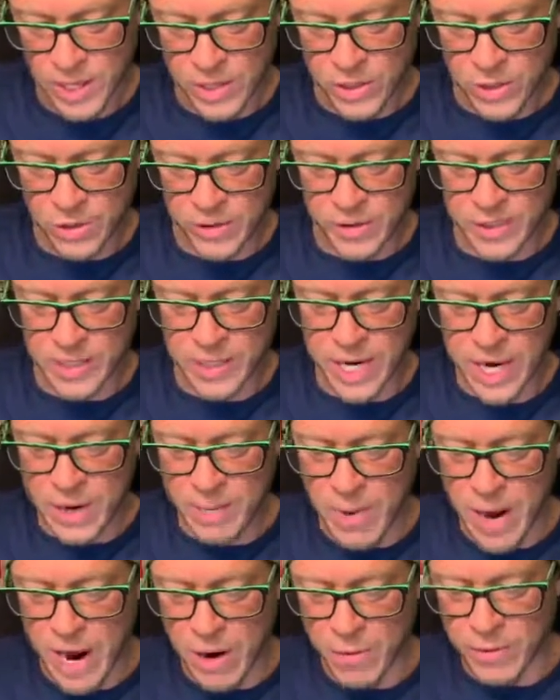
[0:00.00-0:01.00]
During the
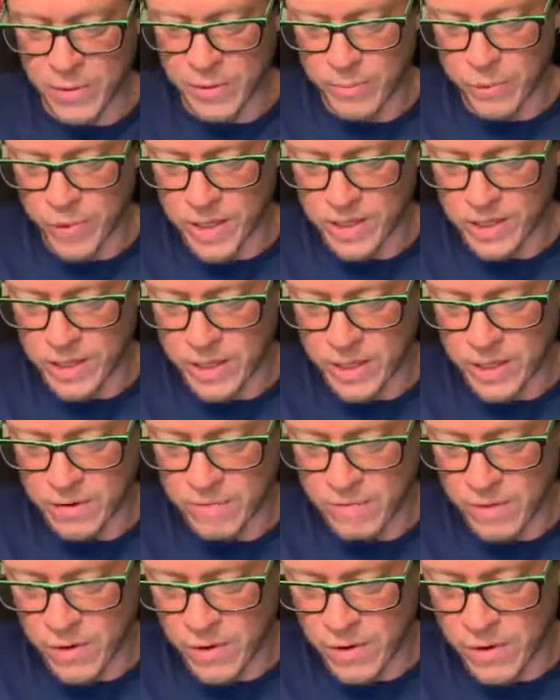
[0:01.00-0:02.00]
same hour, the president
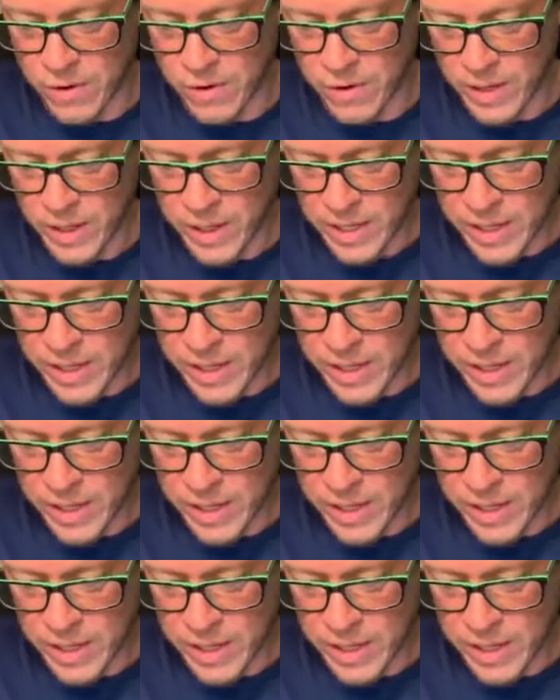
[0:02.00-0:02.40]
conferred,